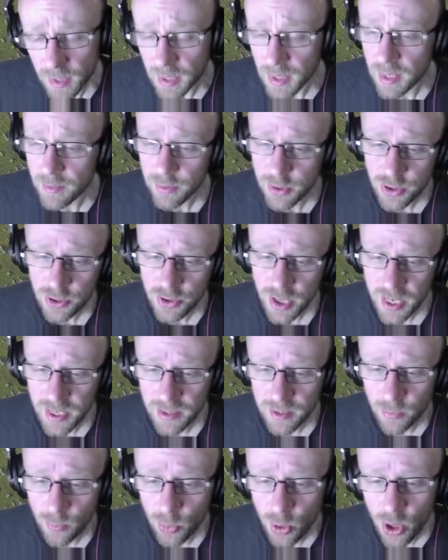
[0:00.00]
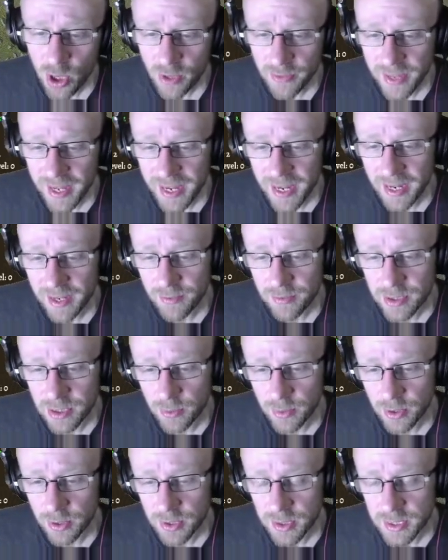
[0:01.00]
I'm just trying to work that out. So
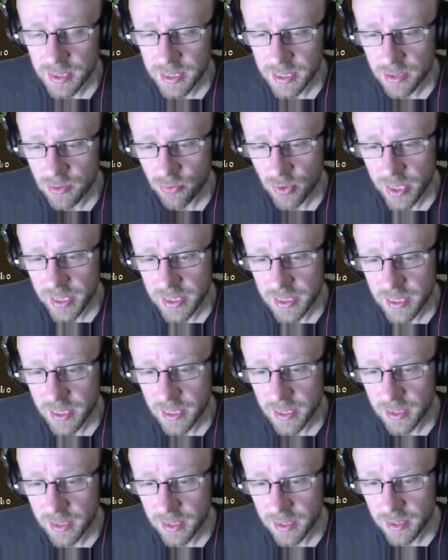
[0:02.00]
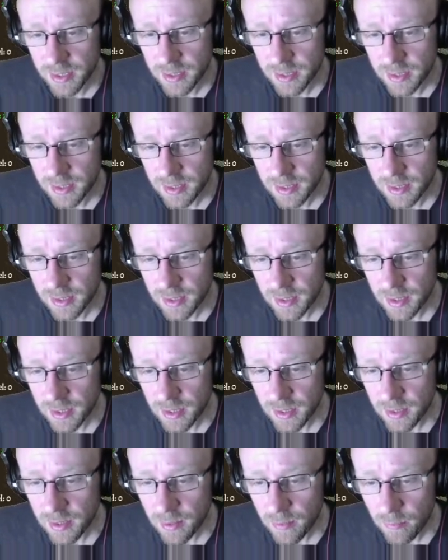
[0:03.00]
we've got 6 rating,
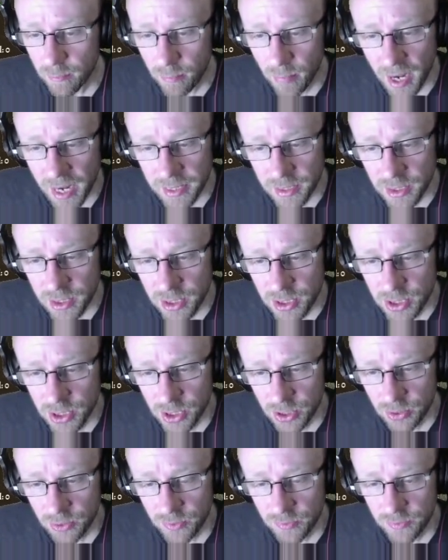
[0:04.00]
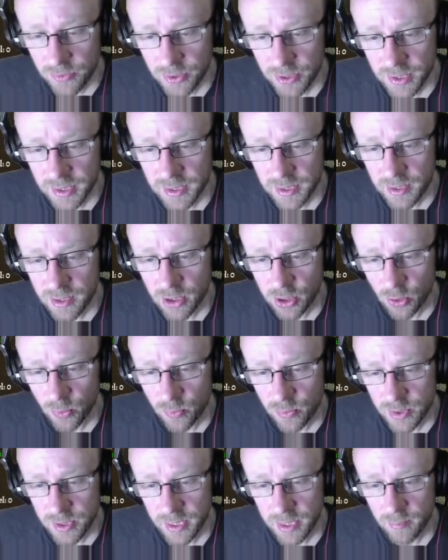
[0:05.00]
-2 for the
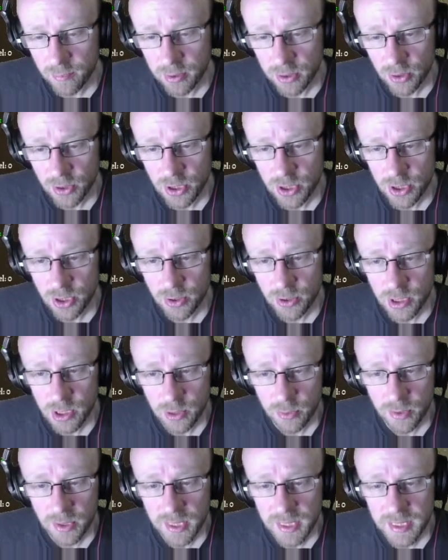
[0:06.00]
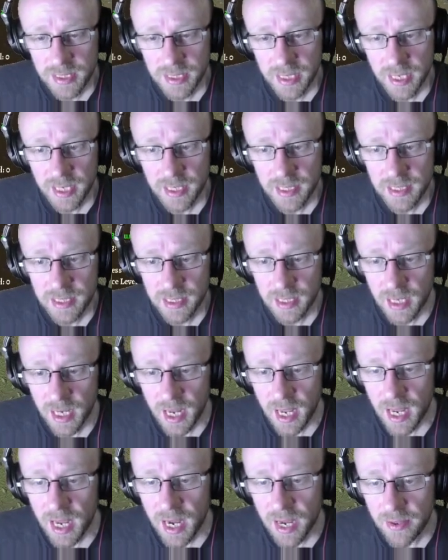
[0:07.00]
clumsy, +2, so we're at a 6.
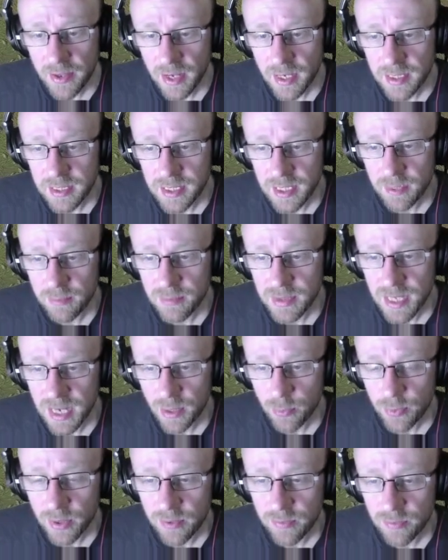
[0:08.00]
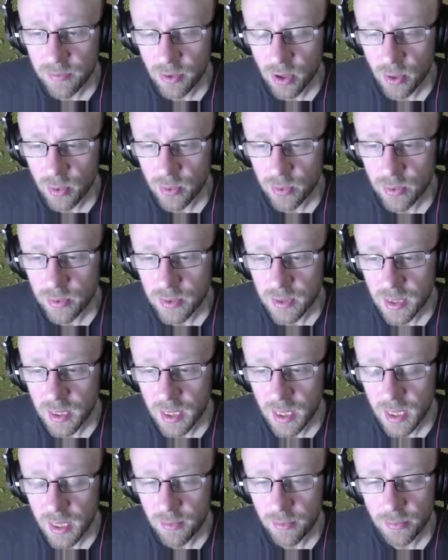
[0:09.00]
And then it seems like we've rolled
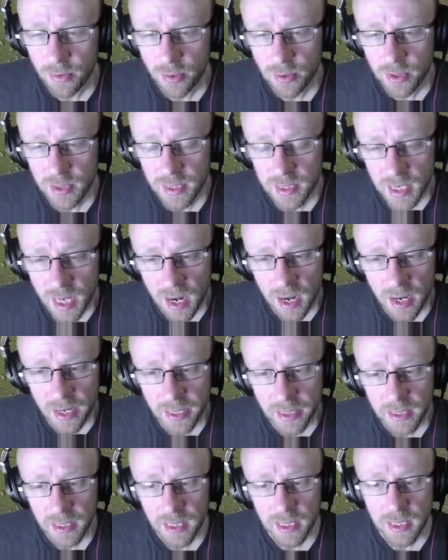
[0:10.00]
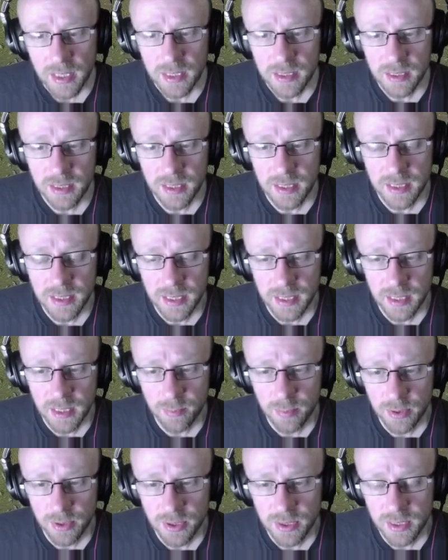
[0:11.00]
a 9. So the 6
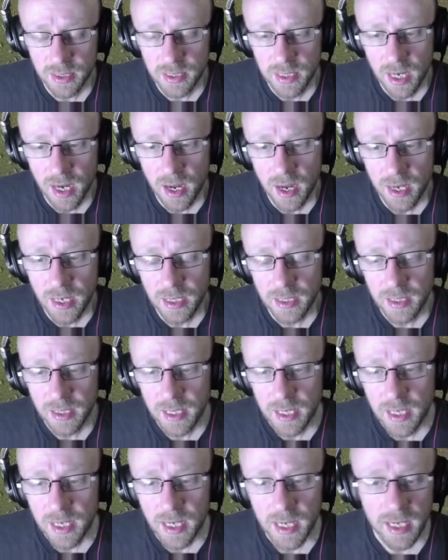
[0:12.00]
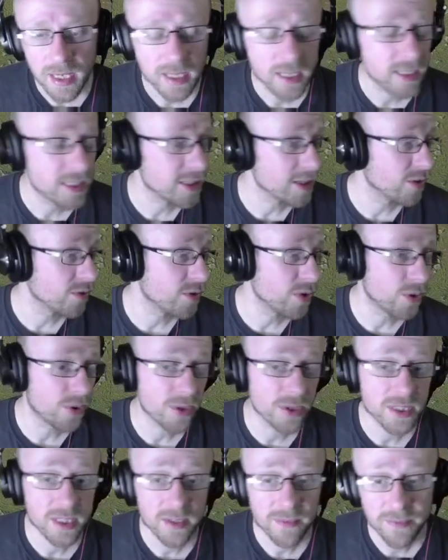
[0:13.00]
plus the 9 it is of
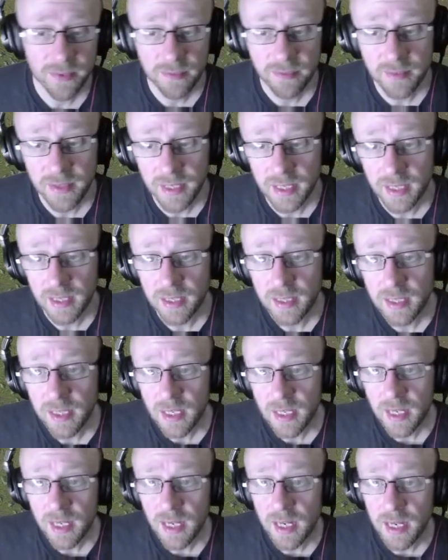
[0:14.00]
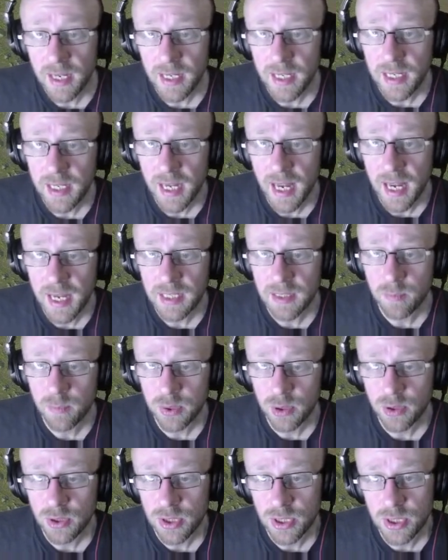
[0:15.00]
course 15. He has
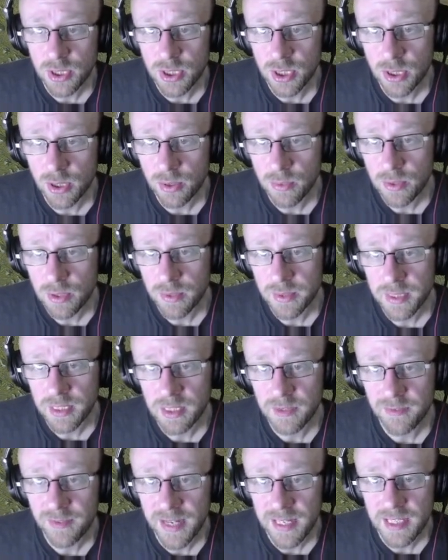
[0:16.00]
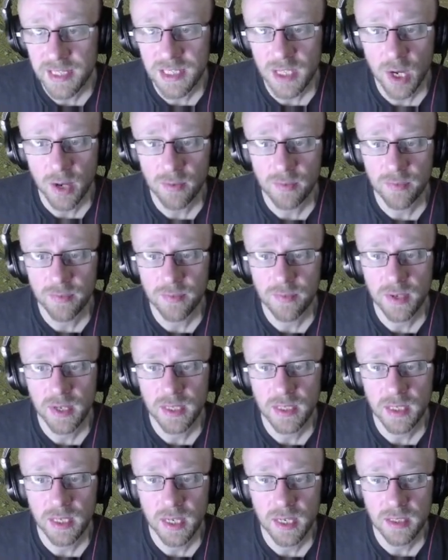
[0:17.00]
+2, so he has defense of
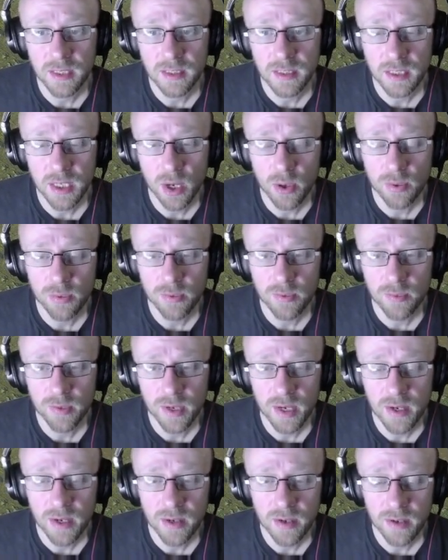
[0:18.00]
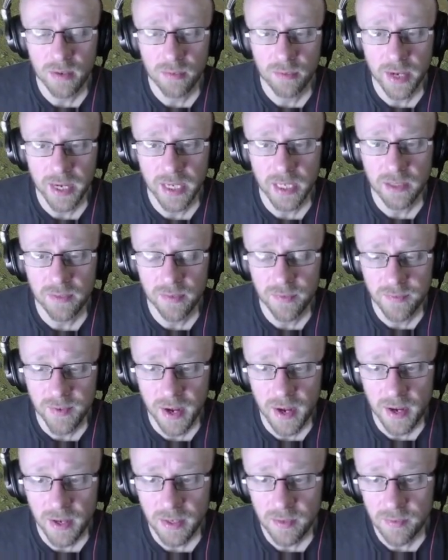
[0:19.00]
a total rating of
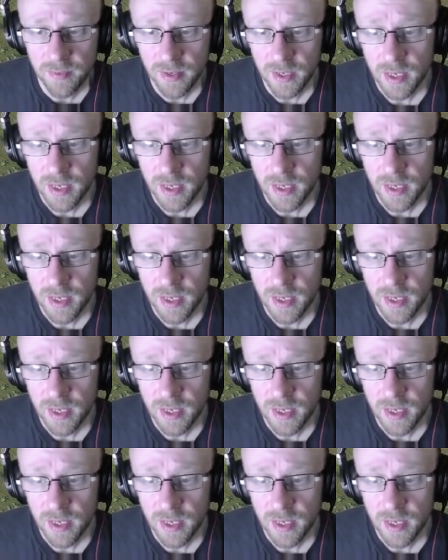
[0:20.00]
5.